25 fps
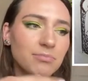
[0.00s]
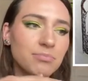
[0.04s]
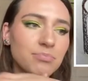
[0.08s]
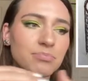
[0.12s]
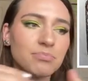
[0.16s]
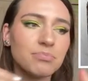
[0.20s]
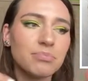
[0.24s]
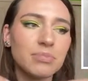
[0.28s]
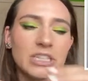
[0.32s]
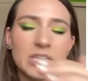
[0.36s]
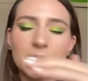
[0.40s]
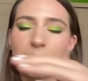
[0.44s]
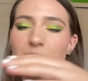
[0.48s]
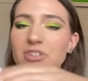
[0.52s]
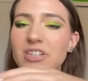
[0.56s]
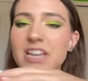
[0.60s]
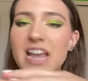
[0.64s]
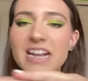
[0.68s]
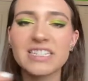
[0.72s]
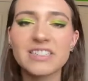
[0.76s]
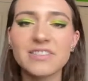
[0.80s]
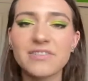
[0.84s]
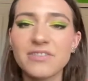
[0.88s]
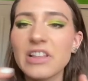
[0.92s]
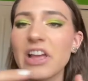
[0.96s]
It's a
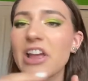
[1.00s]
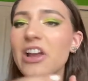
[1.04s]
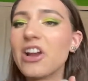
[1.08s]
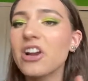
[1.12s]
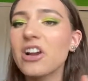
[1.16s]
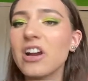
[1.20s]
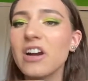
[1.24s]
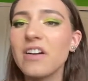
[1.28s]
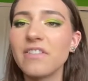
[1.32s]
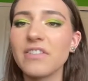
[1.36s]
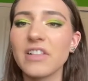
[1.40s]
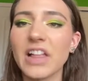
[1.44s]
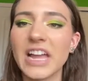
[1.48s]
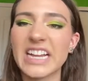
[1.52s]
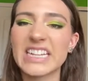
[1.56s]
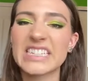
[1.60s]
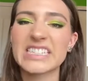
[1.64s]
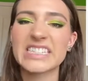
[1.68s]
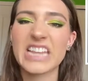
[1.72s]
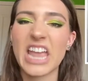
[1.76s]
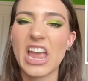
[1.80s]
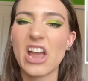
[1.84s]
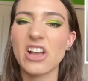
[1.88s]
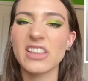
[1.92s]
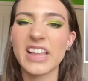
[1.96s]
protective layer of like
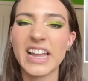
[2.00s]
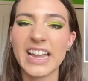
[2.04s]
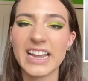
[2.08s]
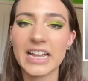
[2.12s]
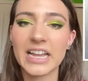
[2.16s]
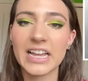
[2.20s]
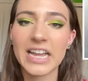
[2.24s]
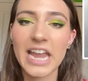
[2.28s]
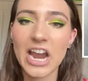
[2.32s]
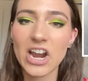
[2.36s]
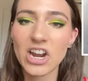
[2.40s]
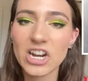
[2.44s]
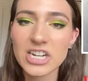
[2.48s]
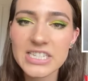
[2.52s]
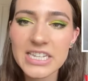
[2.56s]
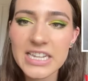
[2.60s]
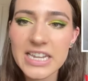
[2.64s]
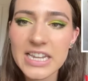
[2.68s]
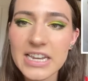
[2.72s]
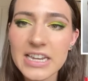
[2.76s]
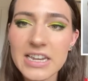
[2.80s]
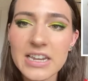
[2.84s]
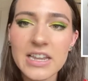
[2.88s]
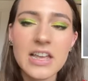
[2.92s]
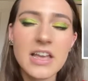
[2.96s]
scale-like
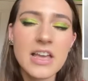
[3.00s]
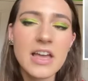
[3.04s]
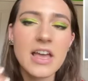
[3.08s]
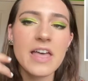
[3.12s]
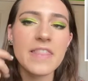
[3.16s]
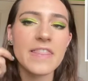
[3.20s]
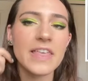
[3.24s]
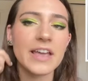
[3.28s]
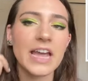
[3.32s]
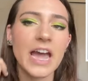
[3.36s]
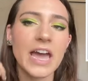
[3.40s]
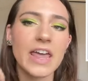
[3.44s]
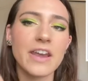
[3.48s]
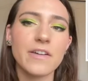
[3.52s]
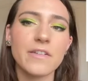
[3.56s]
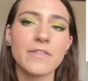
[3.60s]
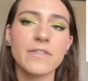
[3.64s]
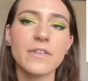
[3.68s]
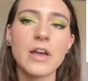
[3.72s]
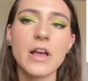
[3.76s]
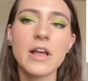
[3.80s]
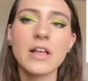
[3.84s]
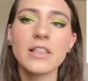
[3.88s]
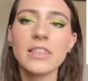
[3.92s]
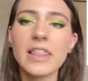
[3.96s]
keratin that kind of
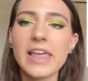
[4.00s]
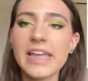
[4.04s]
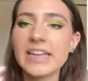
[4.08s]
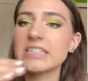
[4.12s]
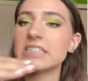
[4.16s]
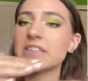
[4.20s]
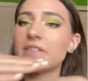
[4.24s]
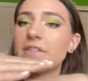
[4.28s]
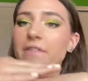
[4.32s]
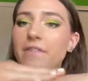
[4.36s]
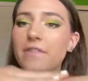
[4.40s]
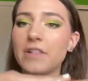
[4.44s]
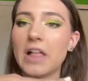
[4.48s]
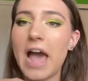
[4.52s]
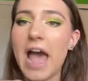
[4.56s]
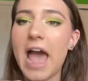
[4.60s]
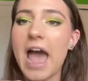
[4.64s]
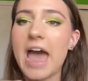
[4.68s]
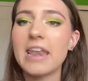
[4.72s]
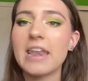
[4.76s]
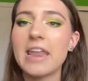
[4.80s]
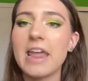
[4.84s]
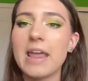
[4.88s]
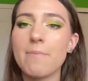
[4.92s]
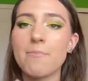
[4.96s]
lays
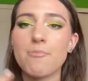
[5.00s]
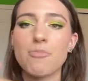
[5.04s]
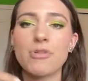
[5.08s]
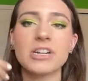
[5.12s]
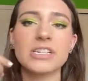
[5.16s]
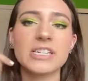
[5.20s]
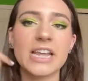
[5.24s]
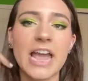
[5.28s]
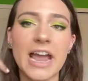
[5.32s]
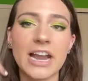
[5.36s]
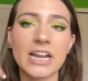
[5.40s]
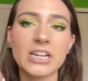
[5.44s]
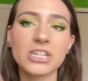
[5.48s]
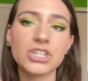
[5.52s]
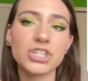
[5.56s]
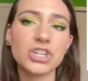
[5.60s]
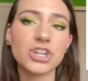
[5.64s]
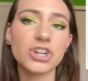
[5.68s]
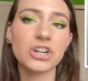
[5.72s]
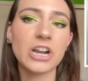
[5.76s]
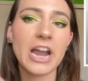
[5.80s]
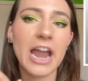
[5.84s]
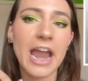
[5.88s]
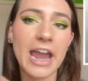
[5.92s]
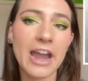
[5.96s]
flat and protects your
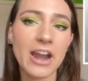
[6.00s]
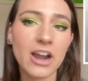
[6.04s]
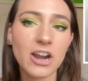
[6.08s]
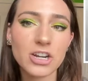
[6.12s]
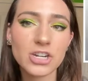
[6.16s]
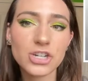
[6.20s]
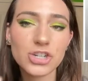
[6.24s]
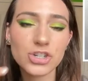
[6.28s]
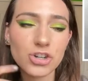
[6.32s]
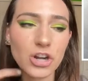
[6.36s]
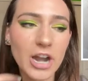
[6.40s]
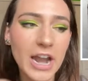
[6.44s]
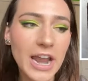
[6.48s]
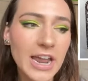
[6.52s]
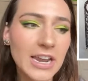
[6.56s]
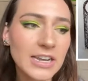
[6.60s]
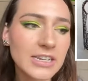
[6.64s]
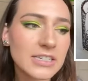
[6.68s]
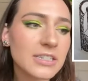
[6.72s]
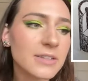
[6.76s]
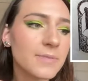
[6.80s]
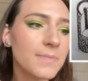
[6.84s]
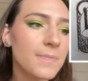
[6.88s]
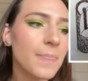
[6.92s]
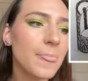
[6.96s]
hair strand.